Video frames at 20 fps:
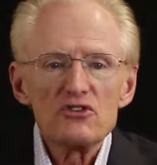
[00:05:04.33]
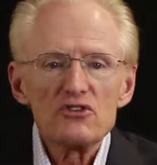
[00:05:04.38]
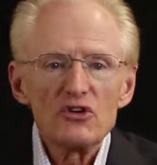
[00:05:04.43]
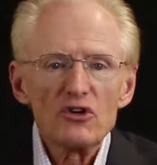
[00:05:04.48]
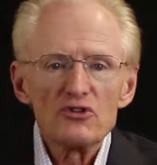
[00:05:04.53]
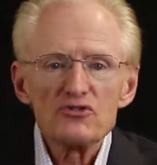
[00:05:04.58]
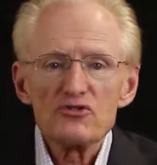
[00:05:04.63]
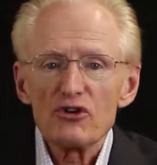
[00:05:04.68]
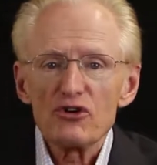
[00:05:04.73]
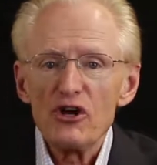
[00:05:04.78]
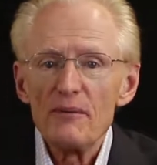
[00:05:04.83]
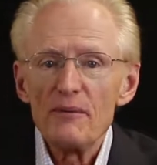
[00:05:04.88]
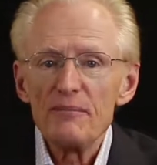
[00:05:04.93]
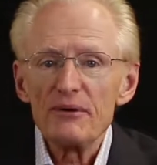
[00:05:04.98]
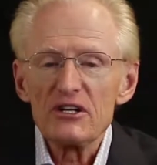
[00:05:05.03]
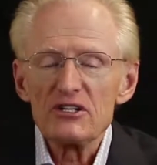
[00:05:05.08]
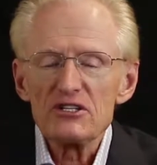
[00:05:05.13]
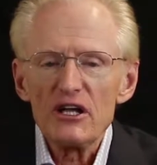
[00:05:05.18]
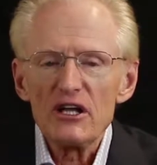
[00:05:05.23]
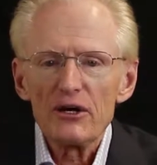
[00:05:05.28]
and also
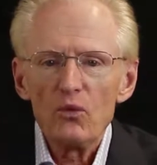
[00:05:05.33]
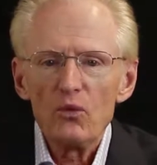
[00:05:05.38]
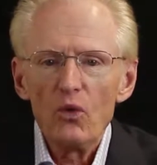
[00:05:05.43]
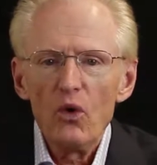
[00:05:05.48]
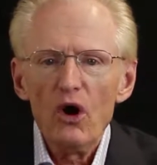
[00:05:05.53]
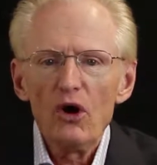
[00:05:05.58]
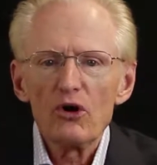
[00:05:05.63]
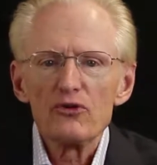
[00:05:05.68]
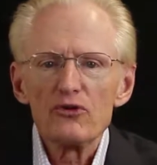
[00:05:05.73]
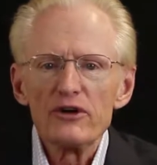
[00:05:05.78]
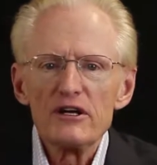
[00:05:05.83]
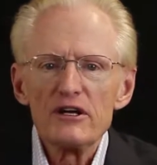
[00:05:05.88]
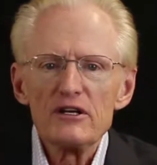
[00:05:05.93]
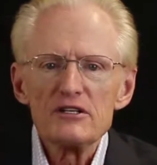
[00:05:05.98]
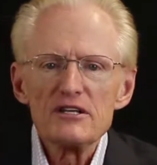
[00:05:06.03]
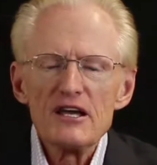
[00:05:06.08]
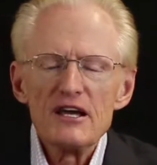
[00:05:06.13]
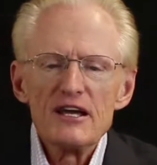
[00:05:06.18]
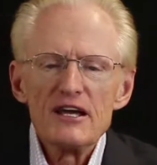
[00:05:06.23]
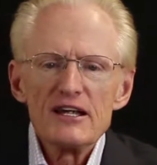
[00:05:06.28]
companies like
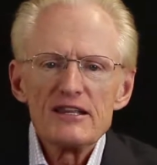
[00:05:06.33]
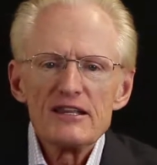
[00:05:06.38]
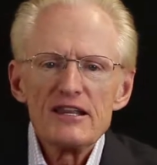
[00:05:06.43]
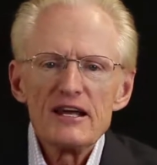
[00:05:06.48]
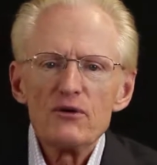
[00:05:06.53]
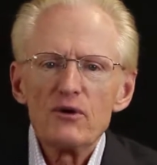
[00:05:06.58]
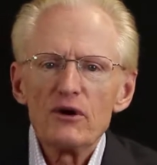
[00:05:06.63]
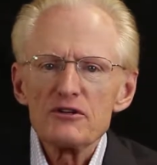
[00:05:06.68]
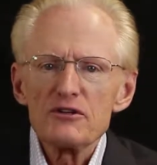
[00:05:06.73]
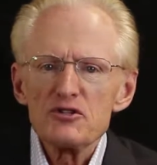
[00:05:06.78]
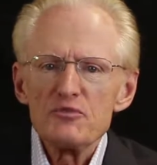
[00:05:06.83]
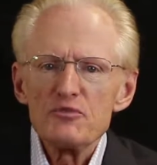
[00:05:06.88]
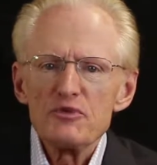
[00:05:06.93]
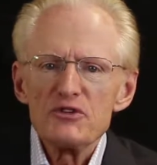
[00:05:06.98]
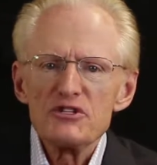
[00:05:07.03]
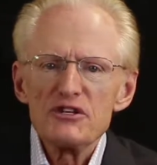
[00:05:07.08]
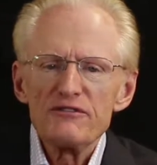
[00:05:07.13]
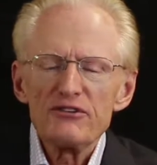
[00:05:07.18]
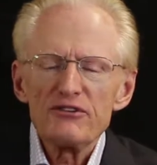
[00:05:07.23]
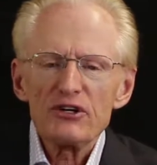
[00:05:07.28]
Walgreens, they want a
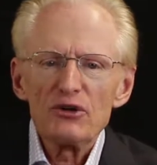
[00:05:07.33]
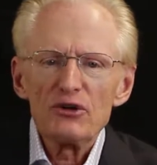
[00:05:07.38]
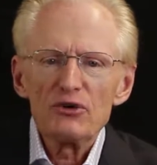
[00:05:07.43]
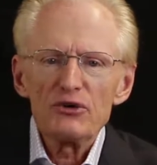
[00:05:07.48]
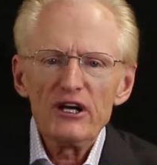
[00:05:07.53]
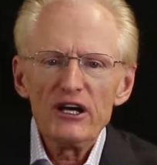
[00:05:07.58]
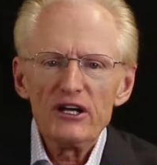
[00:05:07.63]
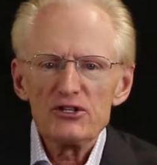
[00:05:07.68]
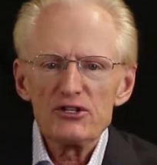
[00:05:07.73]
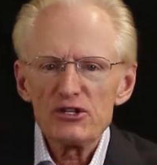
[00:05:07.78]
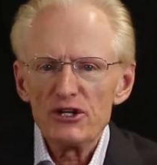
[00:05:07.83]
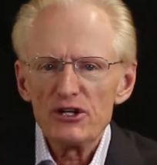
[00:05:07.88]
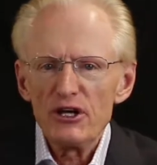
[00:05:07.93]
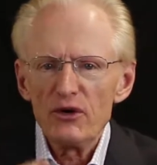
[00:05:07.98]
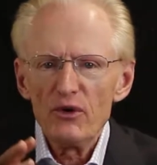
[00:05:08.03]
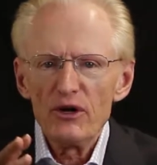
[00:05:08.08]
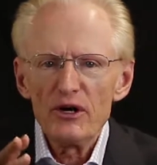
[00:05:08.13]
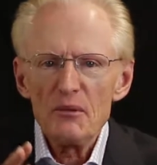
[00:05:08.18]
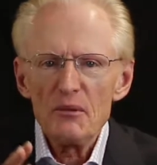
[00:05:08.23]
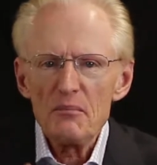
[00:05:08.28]
specific location. They
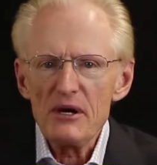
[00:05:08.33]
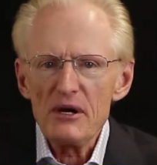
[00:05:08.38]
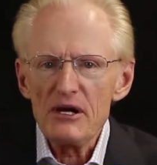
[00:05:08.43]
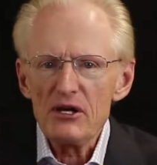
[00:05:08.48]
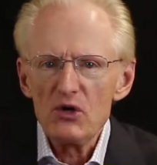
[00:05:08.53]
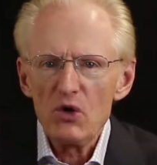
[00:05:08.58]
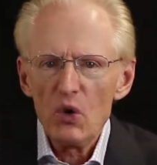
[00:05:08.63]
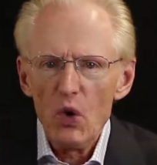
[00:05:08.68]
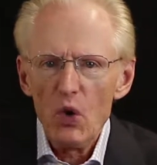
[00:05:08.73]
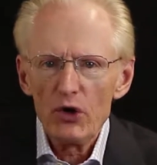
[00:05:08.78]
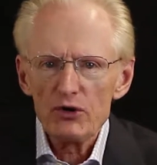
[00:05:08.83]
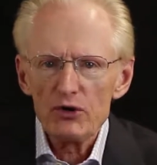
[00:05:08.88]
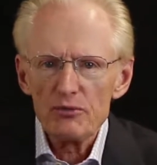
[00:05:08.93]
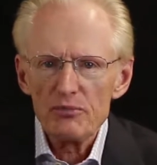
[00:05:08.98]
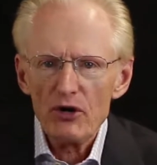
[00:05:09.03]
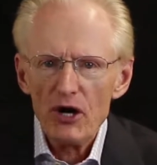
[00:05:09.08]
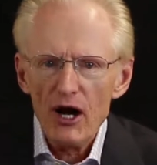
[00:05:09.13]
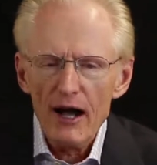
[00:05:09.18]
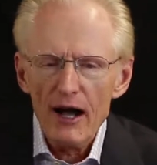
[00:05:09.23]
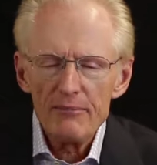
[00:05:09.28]
want a big corner
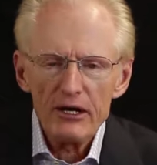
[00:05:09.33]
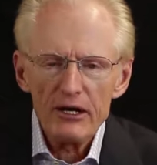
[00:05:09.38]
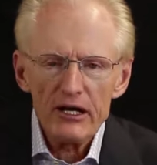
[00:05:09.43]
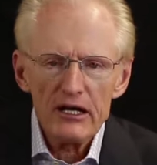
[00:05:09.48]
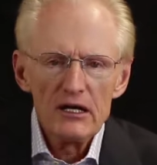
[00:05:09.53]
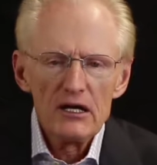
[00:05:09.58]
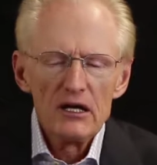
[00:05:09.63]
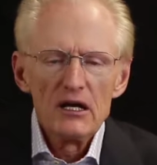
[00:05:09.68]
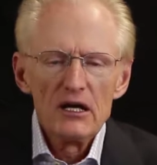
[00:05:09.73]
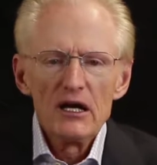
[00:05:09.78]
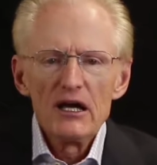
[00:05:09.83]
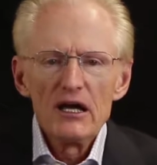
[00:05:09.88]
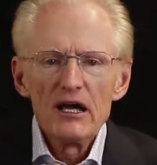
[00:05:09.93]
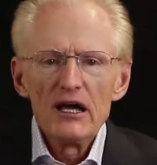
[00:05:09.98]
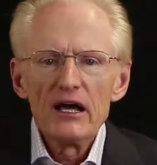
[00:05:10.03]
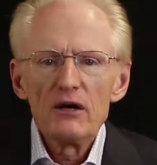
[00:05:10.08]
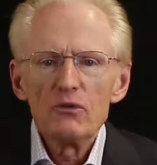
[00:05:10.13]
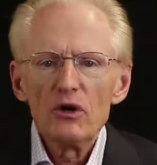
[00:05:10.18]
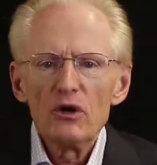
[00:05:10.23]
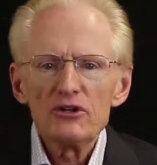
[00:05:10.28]
property.
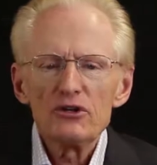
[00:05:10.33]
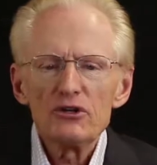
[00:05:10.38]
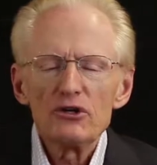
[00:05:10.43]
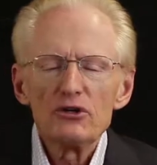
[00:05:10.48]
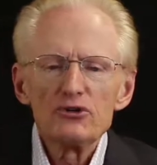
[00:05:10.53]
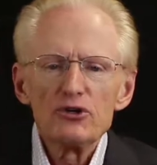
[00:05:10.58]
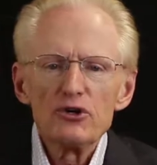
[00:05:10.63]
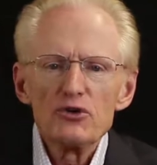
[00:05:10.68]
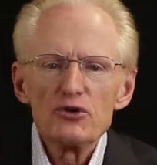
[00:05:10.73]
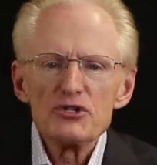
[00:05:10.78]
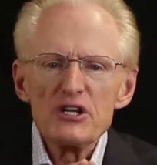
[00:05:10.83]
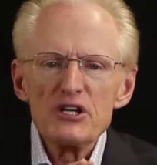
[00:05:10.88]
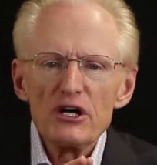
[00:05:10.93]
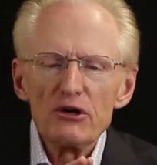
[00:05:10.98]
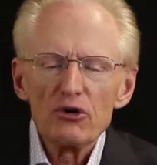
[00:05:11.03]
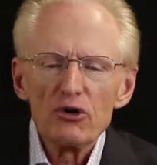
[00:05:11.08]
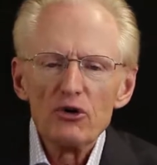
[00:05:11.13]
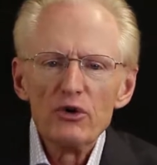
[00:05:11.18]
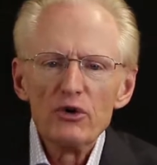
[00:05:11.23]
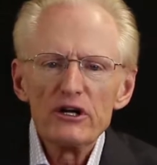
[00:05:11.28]
And what they'll do is
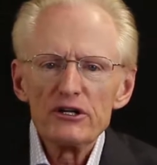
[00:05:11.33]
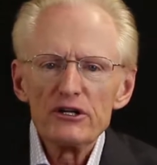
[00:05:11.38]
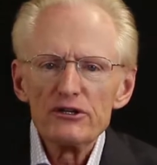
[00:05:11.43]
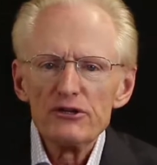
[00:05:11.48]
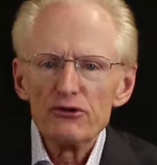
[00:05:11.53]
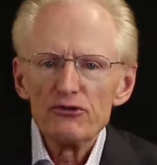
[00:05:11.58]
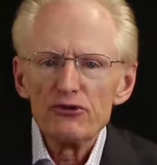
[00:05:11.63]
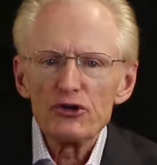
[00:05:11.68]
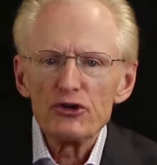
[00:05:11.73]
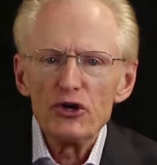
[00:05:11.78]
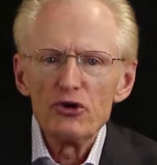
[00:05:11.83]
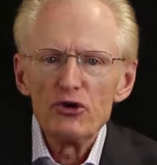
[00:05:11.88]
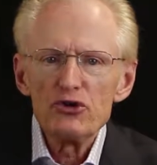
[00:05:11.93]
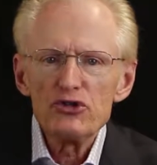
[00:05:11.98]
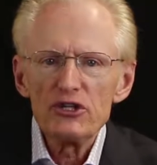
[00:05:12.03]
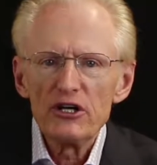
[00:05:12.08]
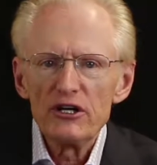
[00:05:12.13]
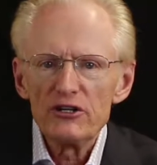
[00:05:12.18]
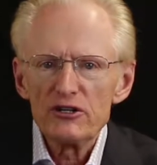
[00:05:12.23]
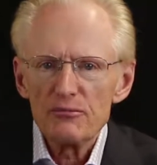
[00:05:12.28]
they'll go in and they'll
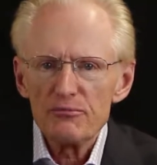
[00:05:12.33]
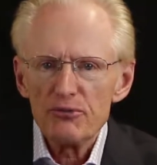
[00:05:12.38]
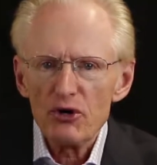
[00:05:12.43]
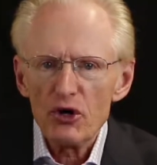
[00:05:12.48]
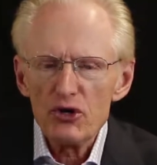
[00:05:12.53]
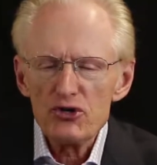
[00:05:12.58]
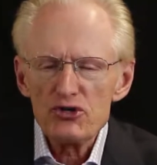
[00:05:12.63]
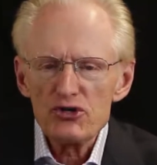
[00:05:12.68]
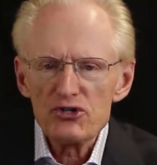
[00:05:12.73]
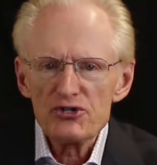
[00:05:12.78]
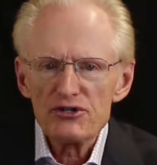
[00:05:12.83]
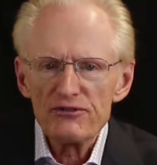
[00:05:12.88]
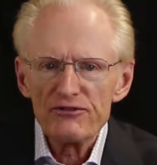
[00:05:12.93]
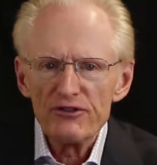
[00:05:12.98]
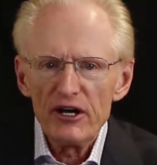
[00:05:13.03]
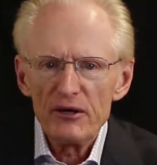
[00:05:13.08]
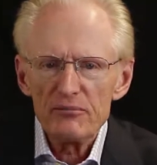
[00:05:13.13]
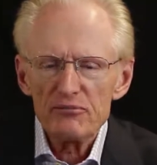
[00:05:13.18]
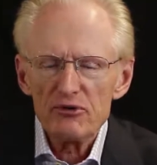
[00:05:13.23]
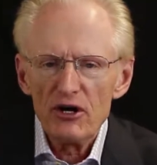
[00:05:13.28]
negotiate the purchase of
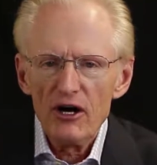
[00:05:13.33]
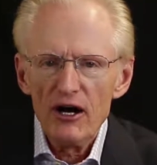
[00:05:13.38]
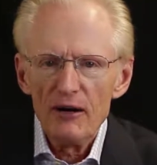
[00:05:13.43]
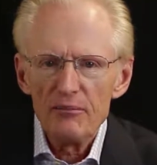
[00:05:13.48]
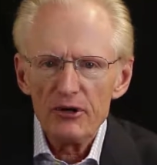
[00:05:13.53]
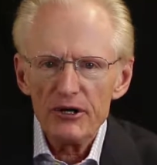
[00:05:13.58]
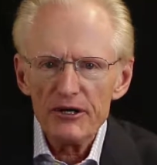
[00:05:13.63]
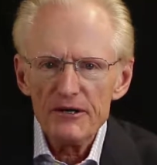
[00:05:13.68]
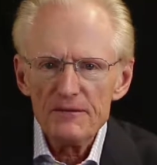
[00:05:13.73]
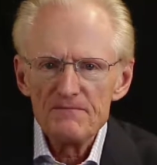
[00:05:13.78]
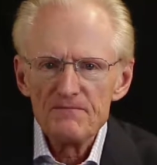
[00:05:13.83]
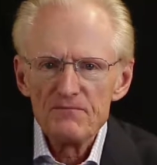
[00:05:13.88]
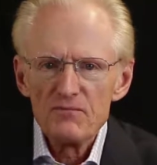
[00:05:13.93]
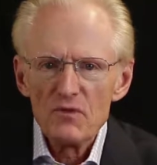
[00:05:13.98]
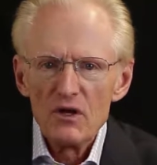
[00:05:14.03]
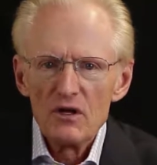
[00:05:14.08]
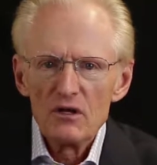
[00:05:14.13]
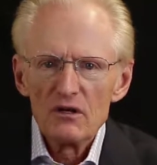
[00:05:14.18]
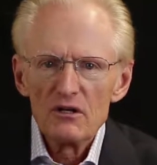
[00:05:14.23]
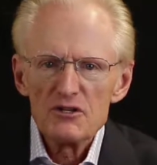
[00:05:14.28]
that property.
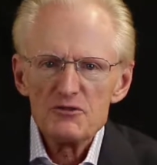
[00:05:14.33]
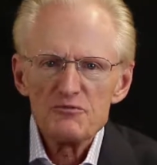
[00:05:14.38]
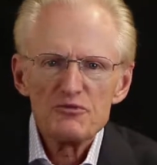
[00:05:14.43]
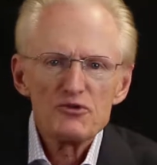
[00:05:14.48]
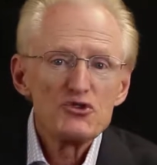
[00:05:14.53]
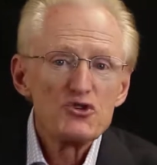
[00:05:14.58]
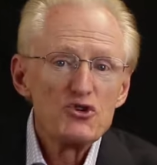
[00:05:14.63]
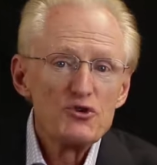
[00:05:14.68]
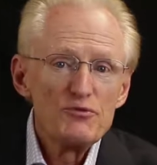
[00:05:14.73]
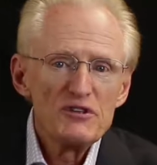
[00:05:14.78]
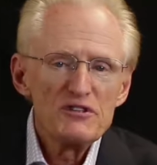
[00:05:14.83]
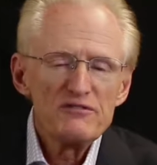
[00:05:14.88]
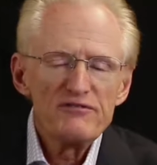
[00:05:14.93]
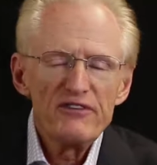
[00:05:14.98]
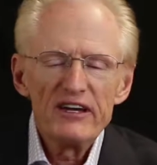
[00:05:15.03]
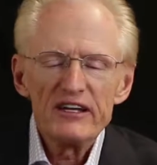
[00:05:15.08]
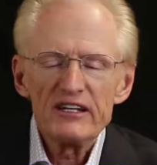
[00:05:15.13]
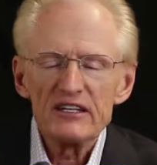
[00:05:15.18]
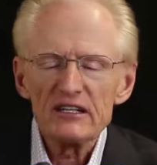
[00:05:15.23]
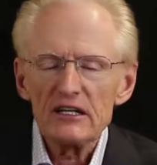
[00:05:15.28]
Let's presume it's
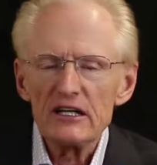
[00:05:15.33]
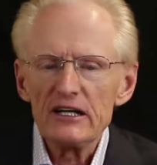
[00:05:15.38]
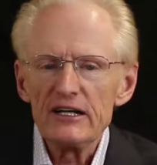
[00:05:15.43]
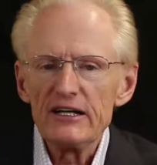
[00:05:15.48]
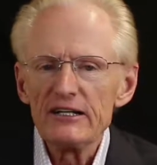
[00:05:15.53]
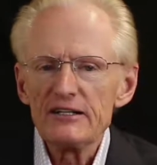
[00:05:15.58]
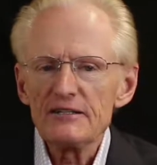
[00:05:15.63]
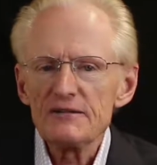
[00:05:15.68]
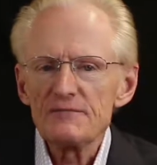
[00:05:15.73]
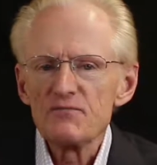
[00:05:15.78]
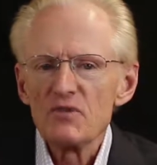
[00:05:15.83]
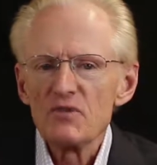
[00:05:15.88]
vacant land.